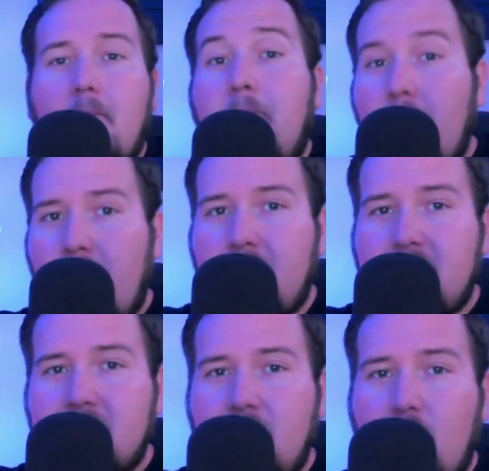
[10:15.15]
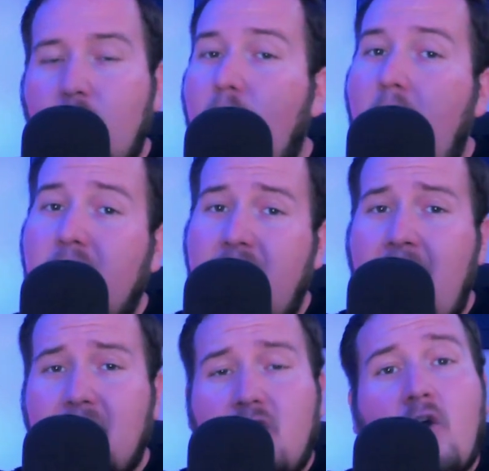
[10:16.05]
But while
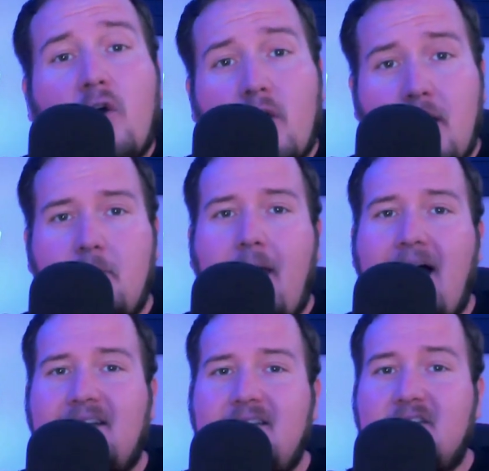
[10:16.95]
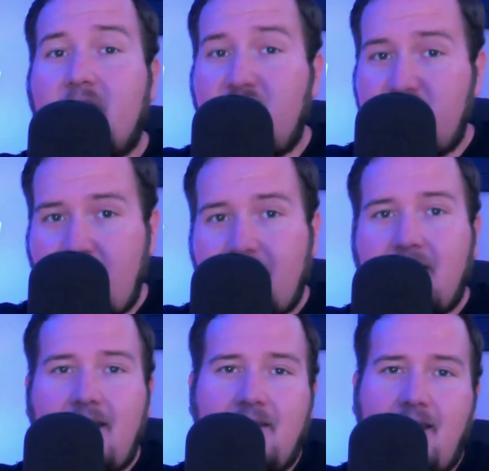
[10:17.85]
that could impact his
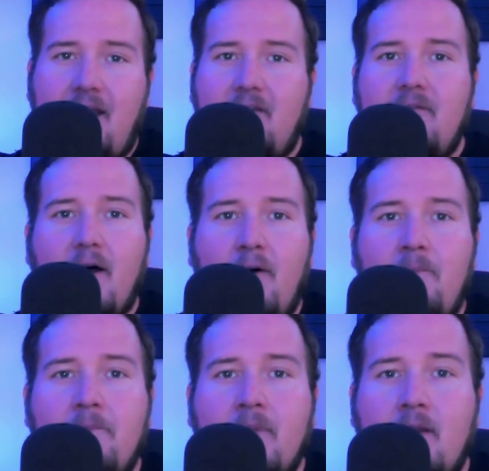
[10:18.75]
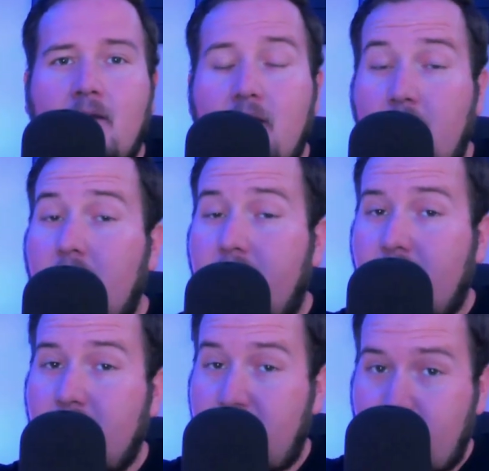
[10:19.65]
longevity in the NFL,
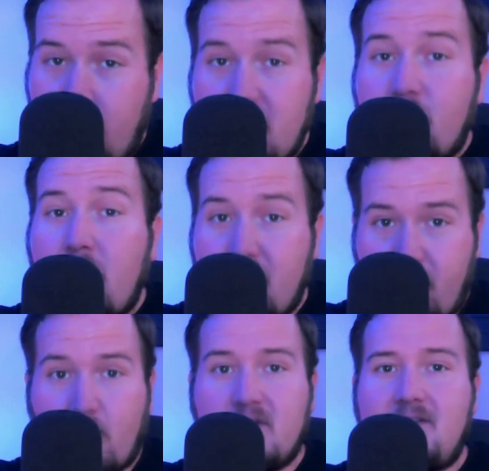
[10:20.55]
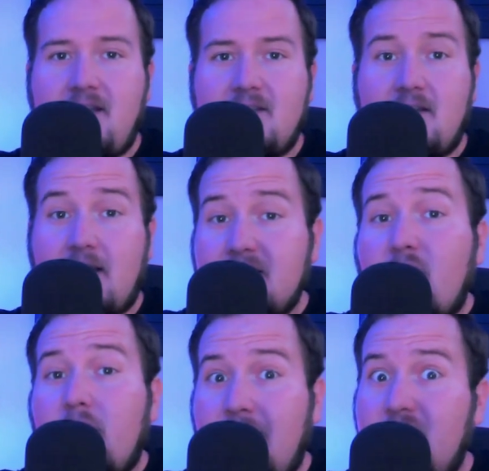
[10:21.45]
for the 2024 season, that's
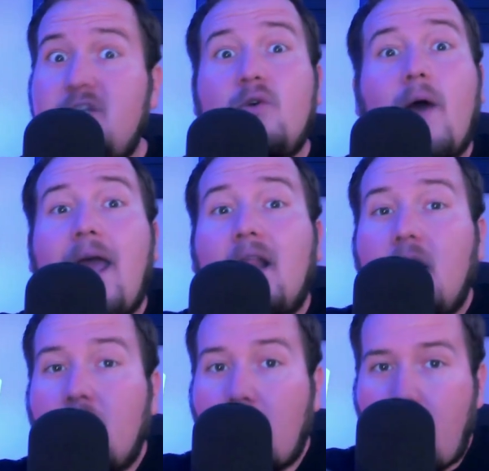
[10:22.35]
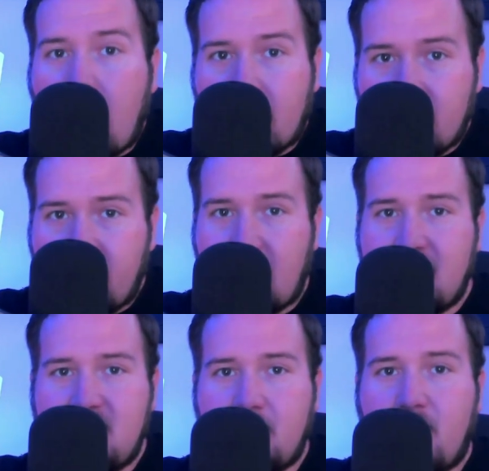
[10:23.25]
going to get you a lot of
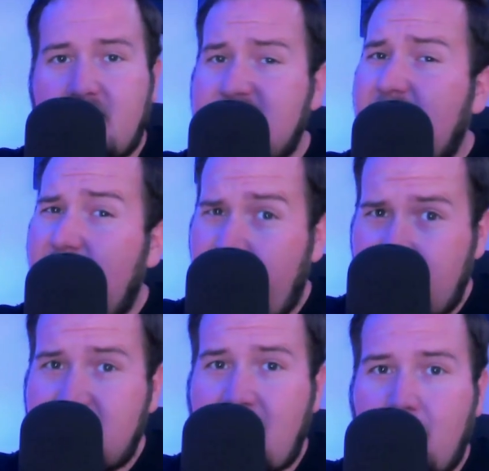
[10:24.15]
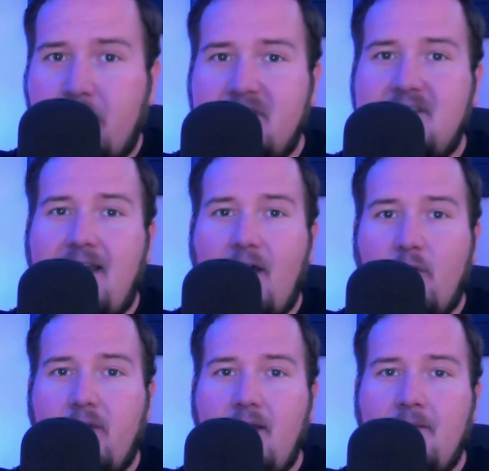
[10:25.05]
fantasy points if he's able to stay
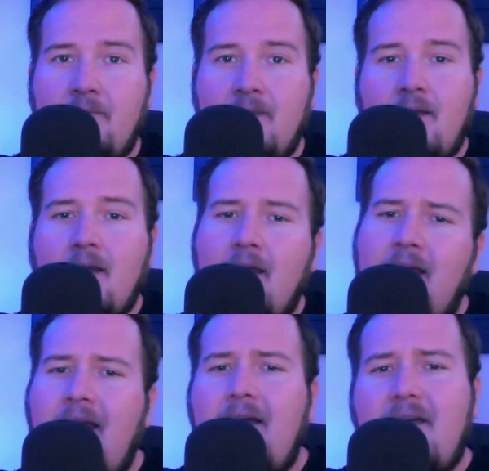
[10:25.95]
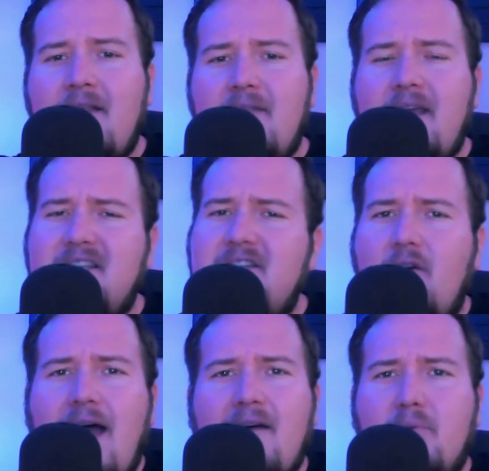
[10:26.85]
healthy. Then they still
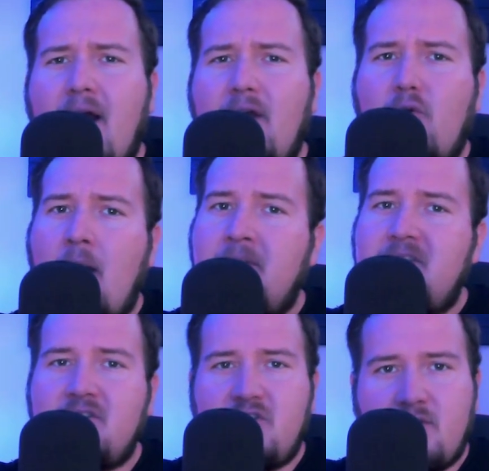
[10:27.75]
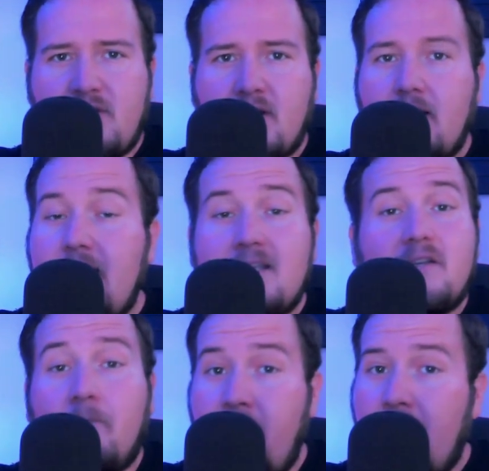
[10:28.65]
have Brian Robinson Jr. He's
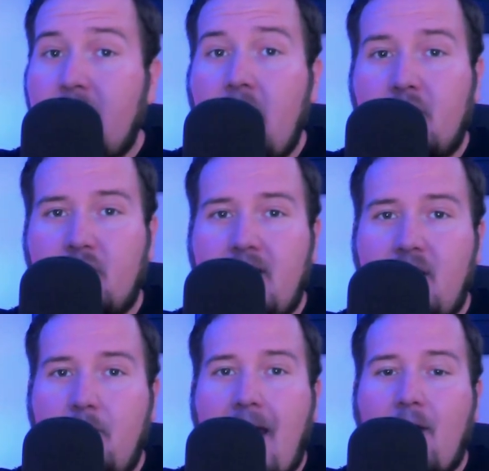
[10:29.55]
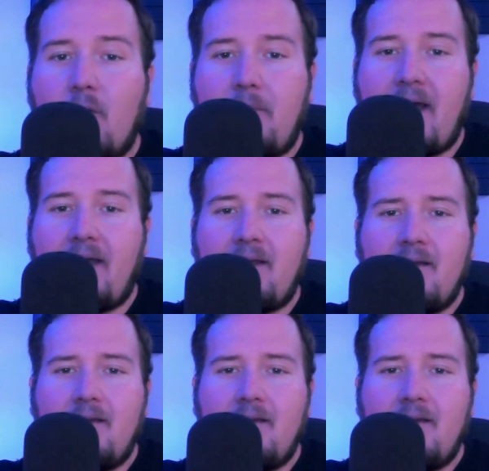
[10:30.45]
a very underrated power back.